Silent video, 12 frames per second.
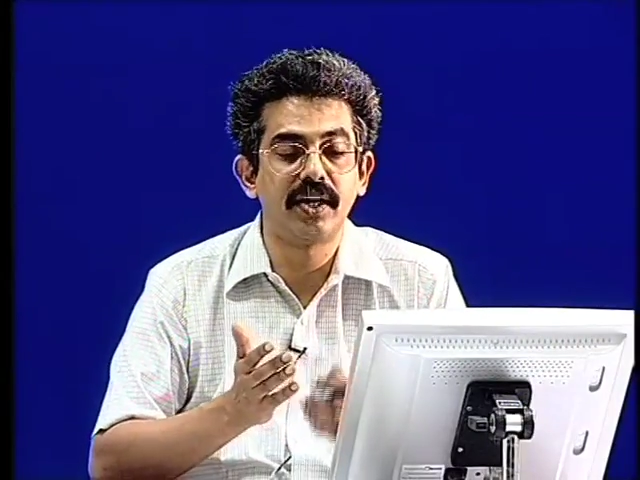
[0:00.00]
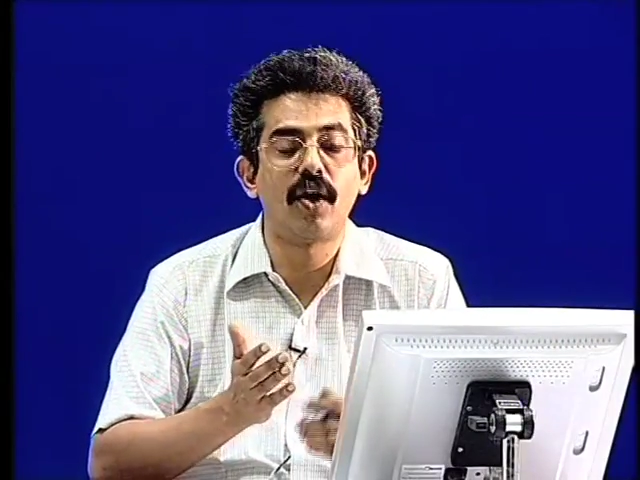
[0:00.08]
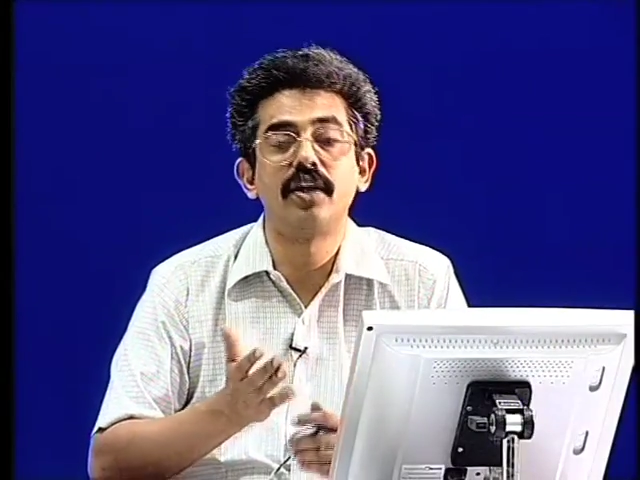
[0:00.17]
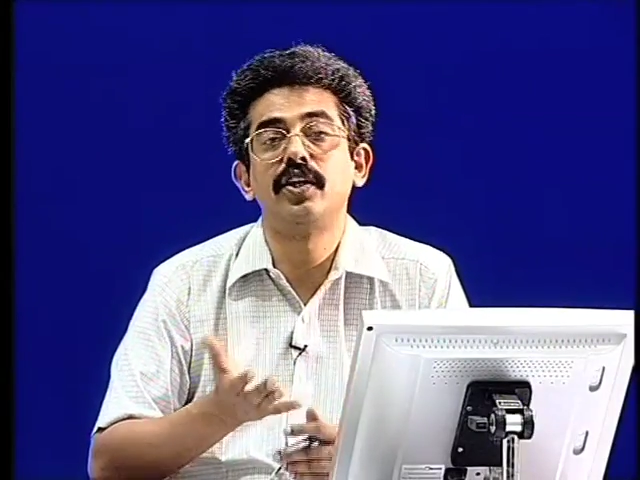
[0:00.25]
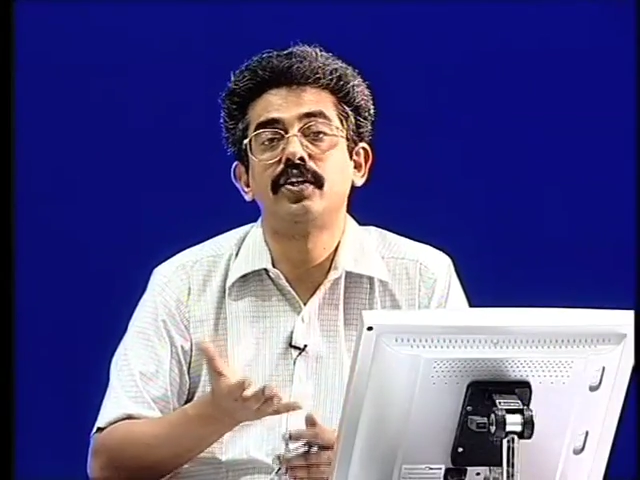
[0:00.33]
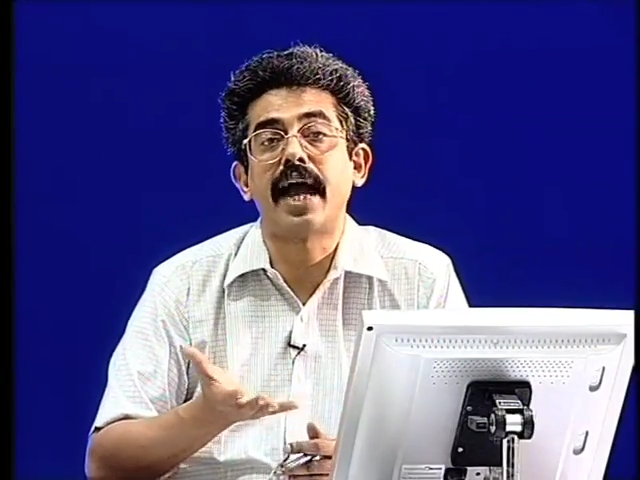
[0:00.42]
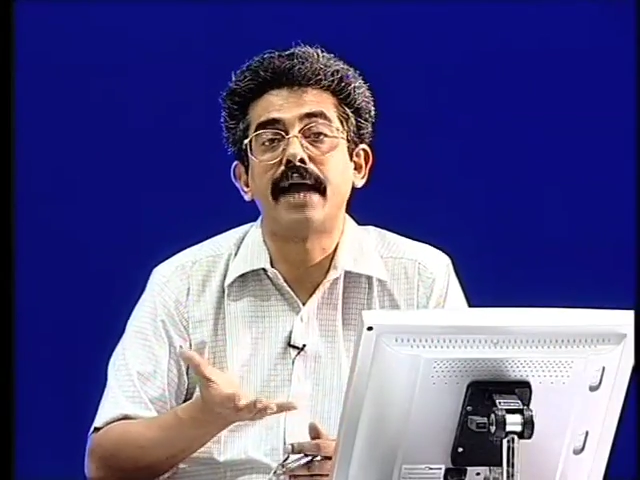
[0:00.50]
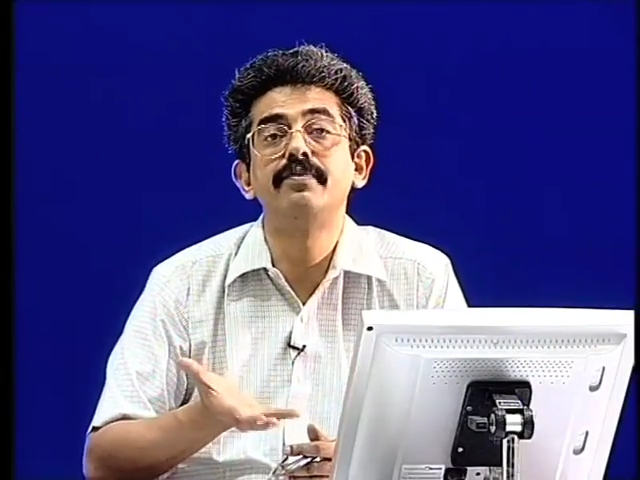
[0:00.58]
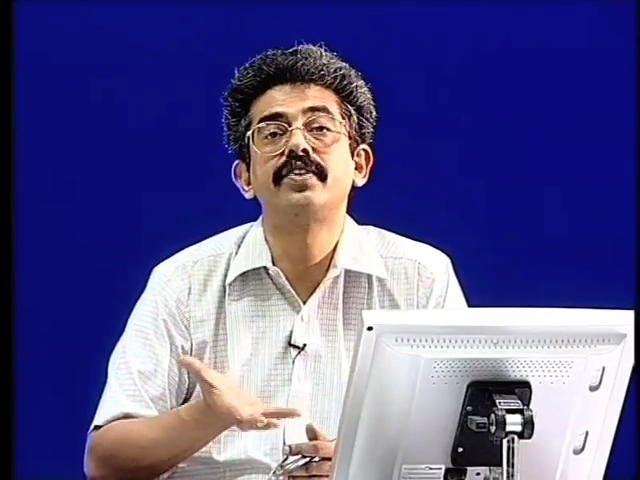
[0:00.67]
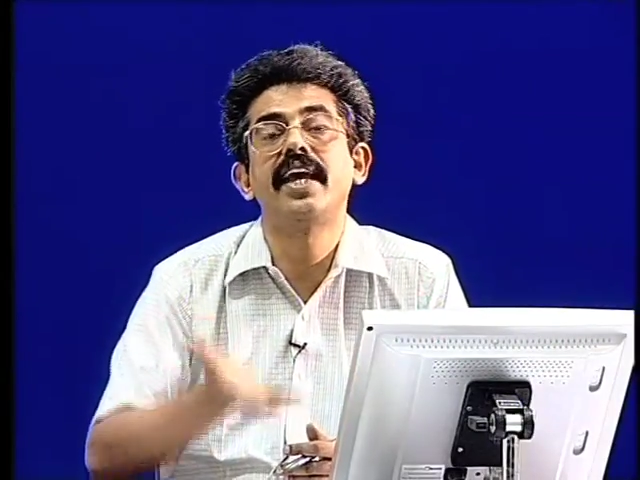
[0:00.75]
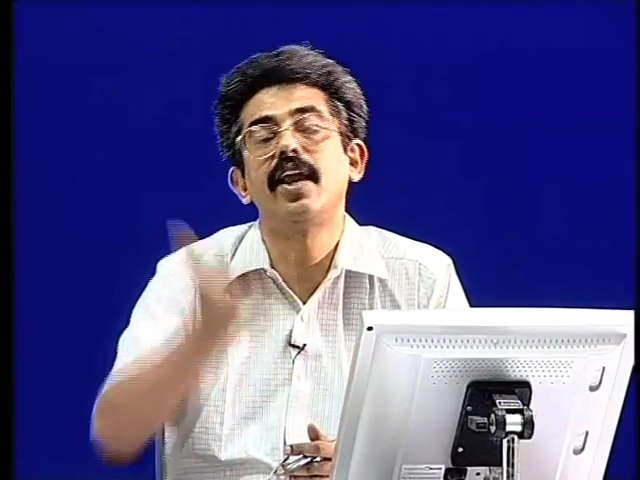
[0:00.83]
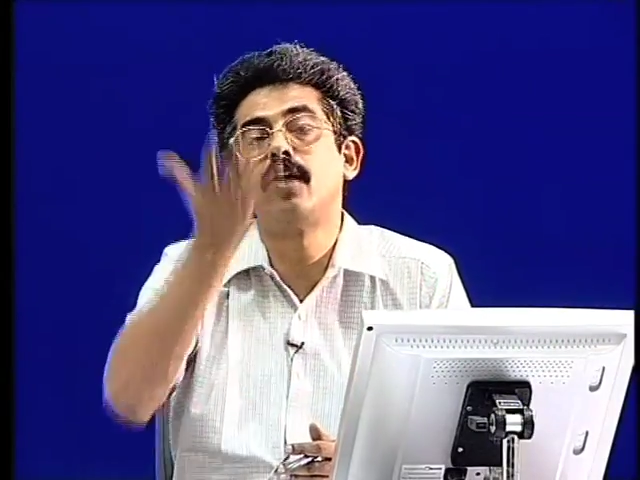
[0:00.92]
or your time
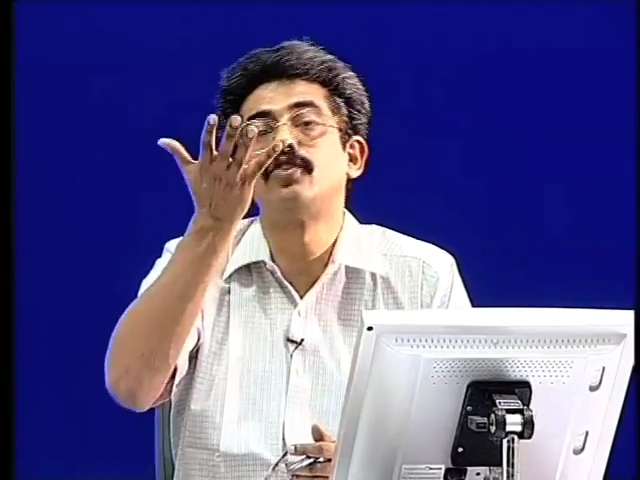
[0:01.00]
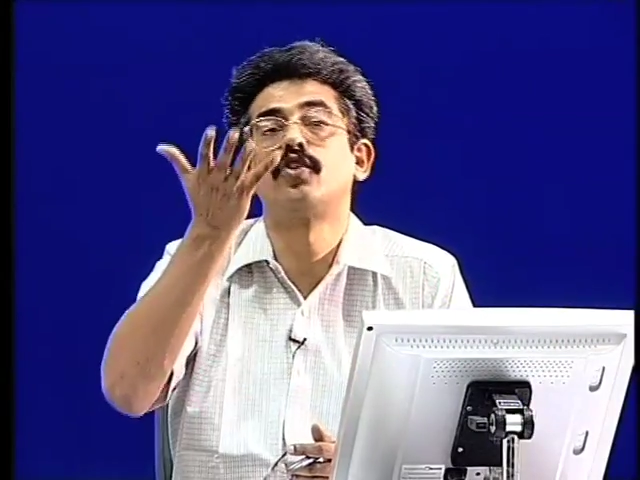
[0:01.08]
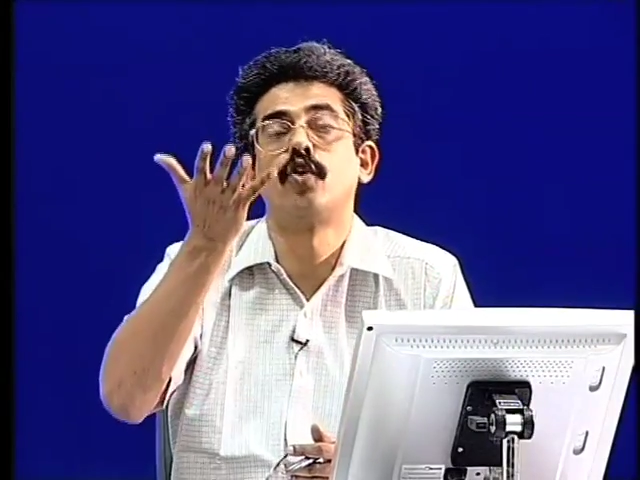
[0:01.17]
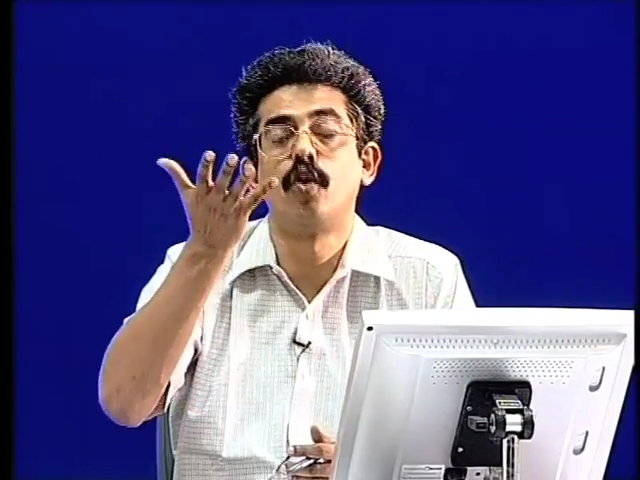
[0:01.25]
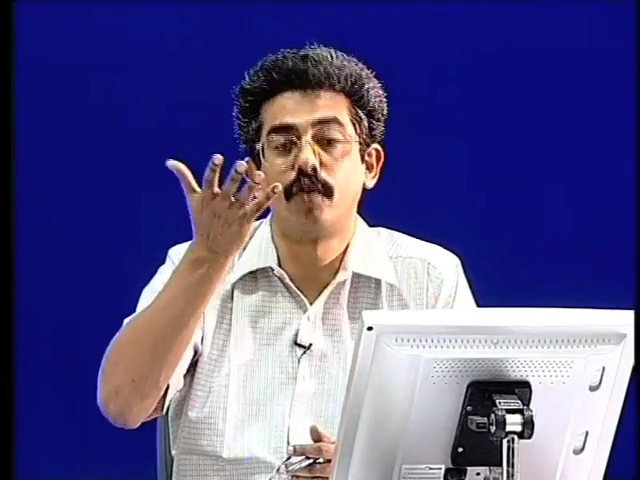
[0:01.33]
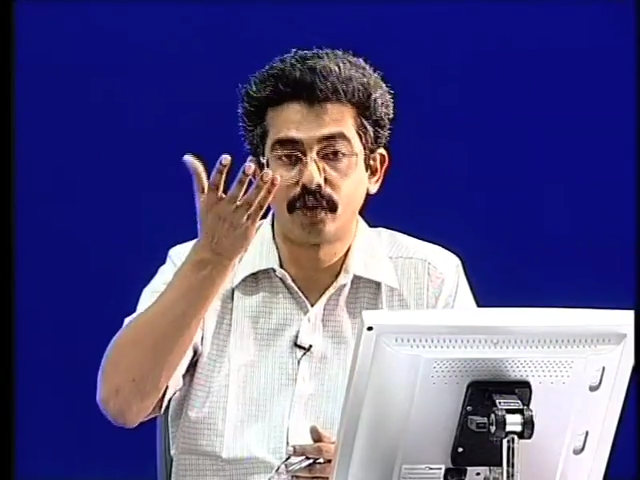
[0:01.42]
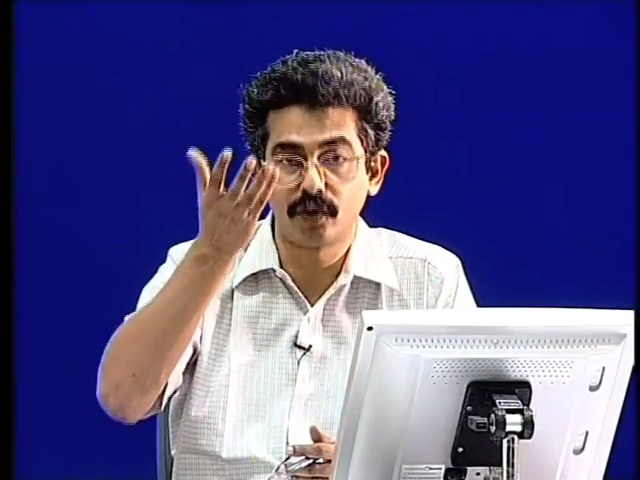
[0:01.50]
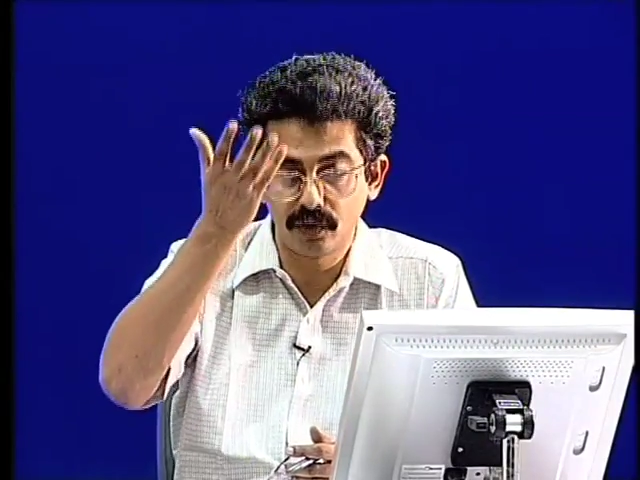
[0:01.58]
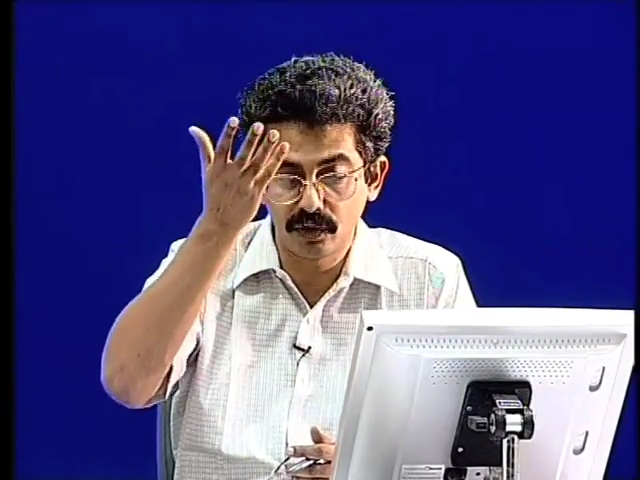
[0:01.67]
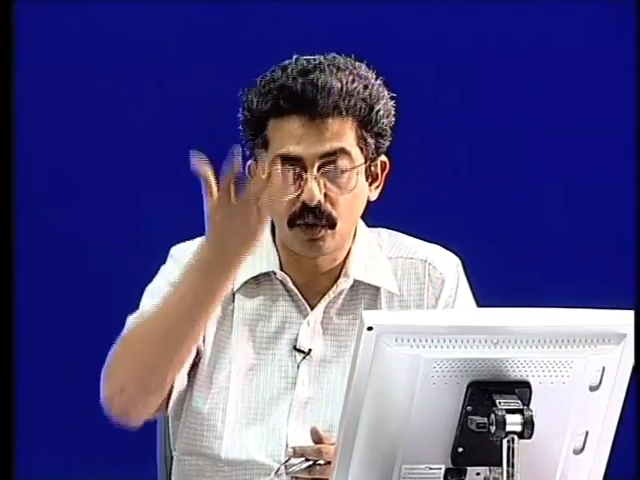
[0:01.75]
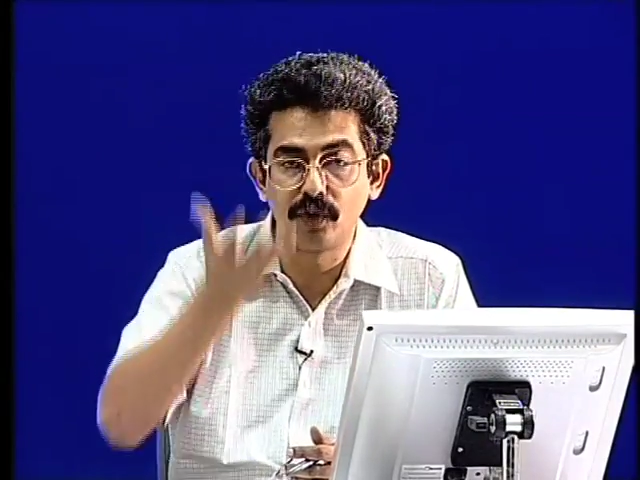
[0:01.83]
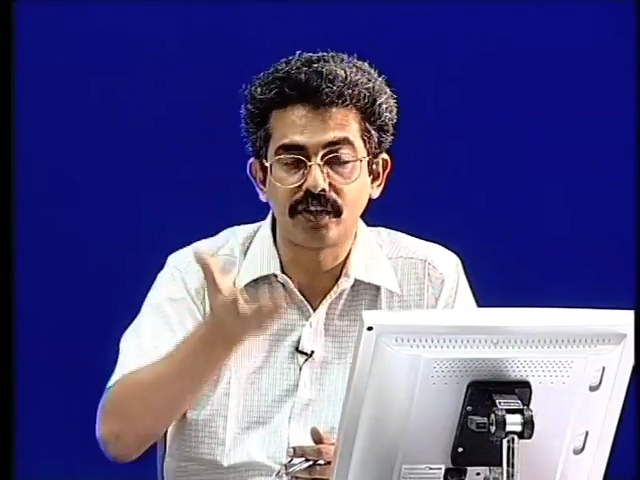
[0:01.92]
scale also goes